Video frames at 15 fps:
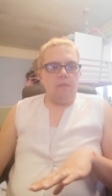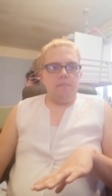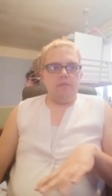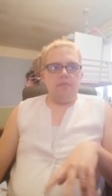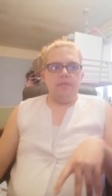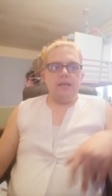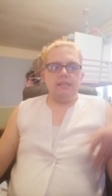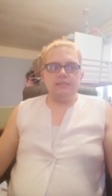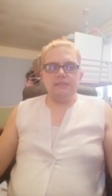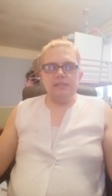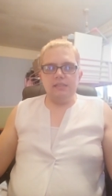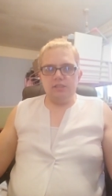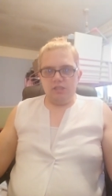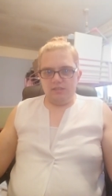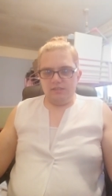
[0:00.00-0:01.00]
But that's the
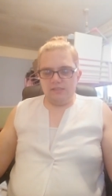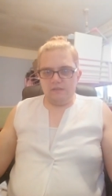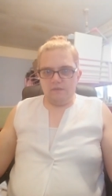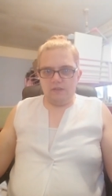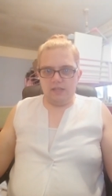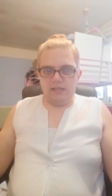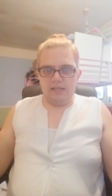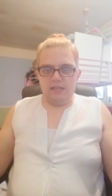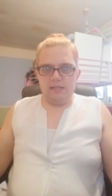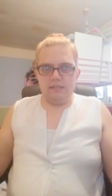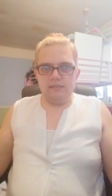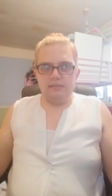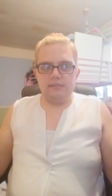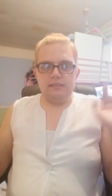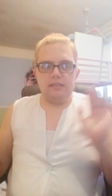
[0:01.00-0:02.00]
gist of
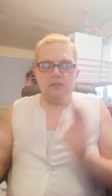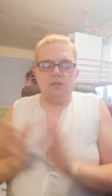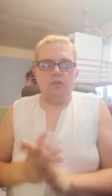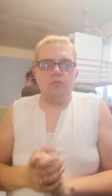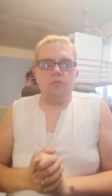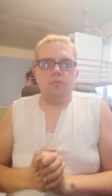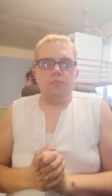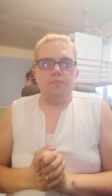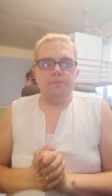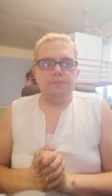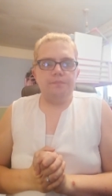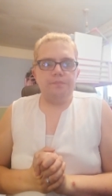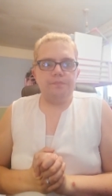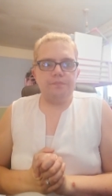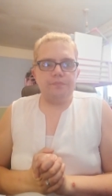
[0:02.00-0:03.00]
it. Um,
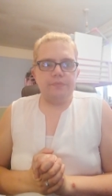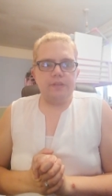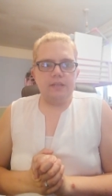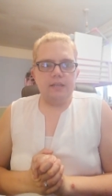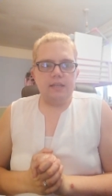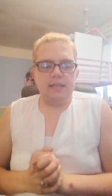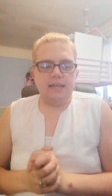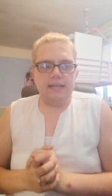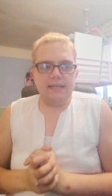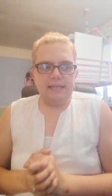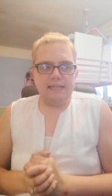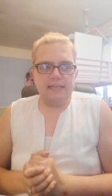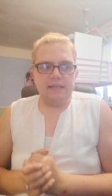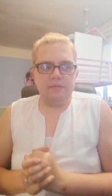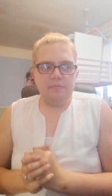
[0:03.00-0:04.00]
I
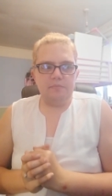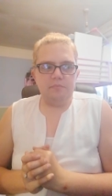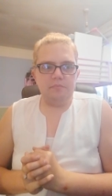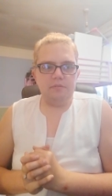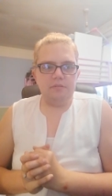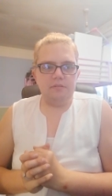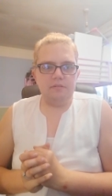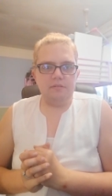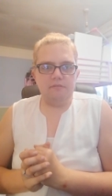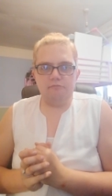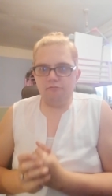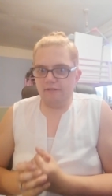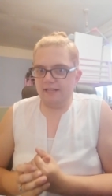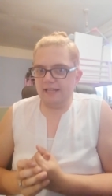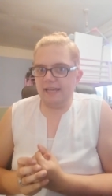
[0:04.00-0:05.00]
am
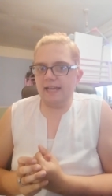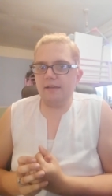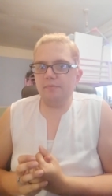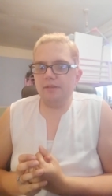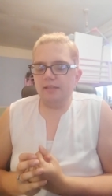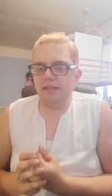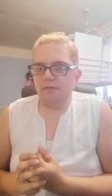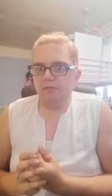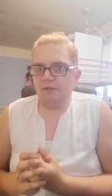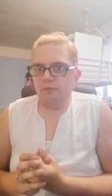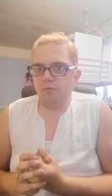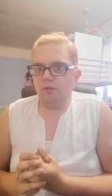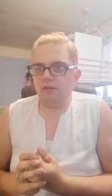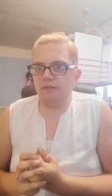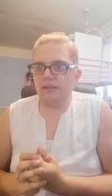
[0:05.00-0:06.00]
really happy with
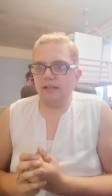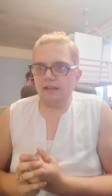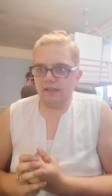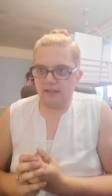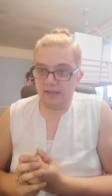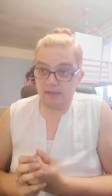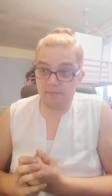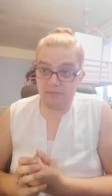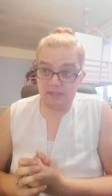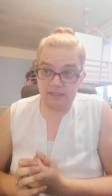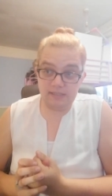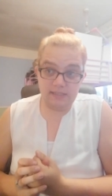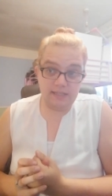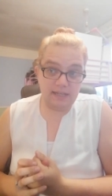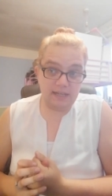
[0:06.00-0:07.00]
what's happening
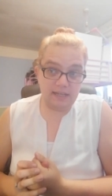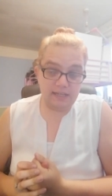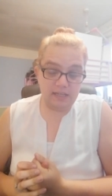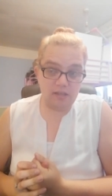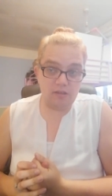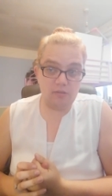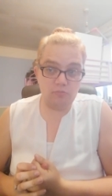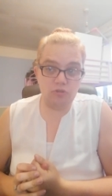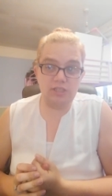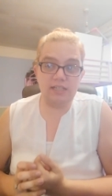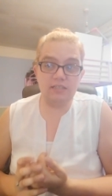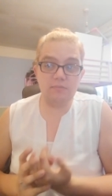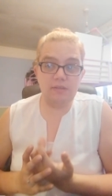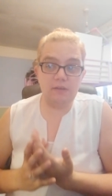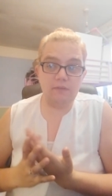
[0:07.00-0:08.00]
today. Um, she
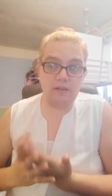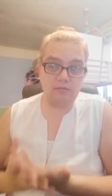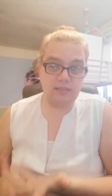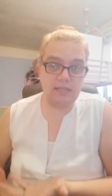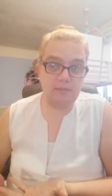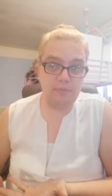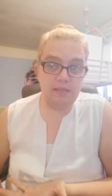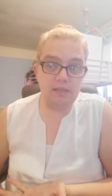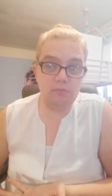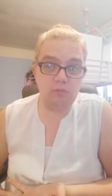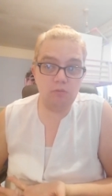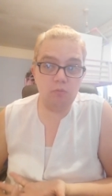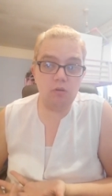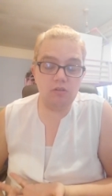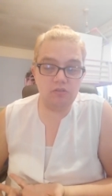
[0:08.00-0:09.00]
asked me if I was happy with
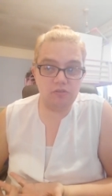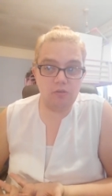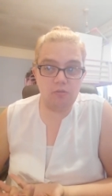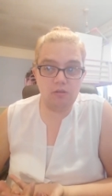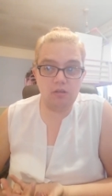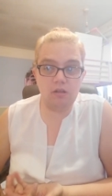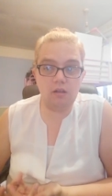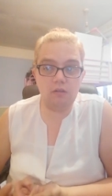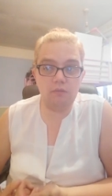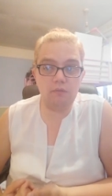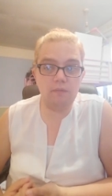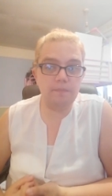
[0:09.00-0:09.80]
what's going off